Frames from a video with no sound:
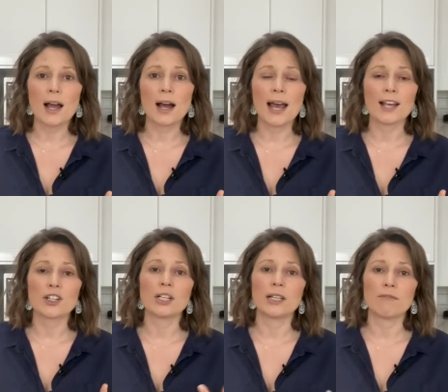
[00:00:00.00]
I
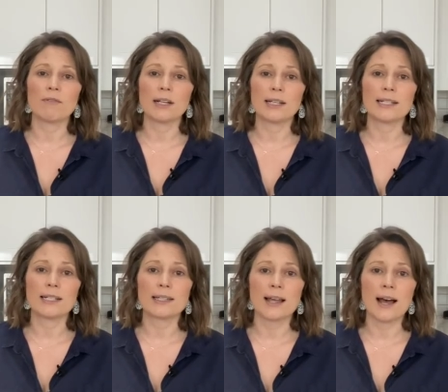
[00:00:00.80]
actually really
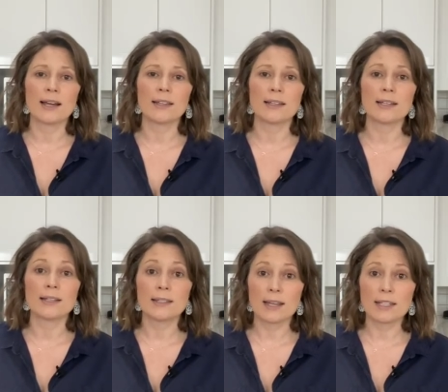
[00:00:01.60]
dislike
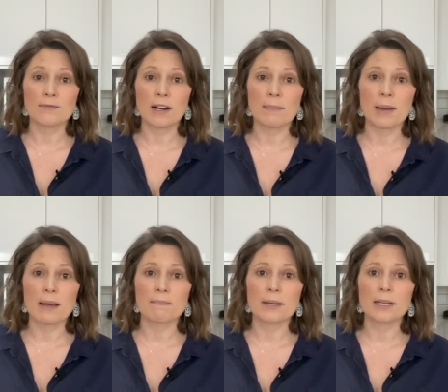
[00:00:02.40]
these
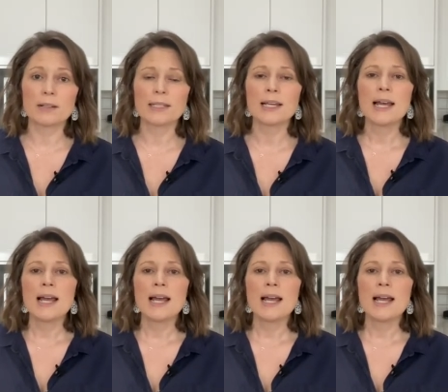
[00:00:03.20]
ready-made meals,